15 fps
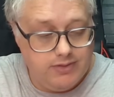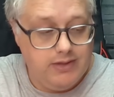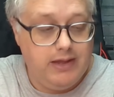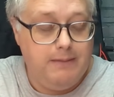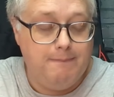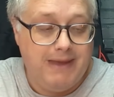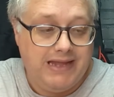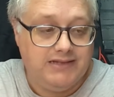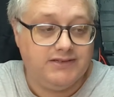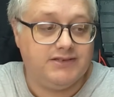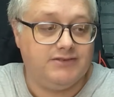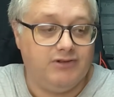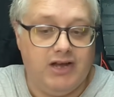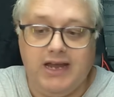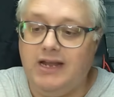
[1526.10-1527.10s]

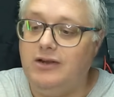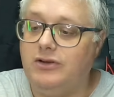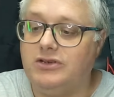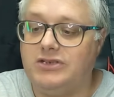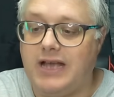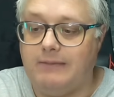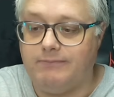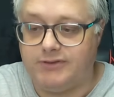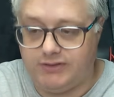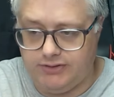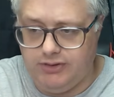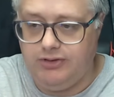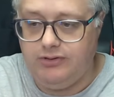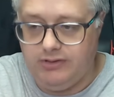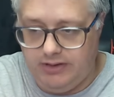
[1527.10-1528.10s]
immense, right? It looks
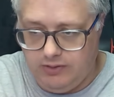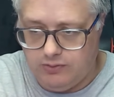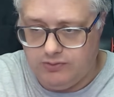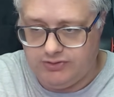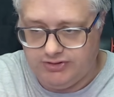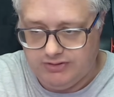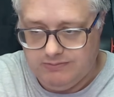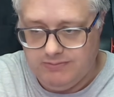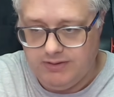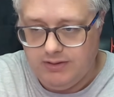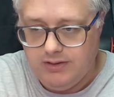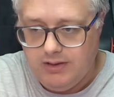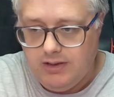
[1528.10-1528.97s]
absolutely awesome.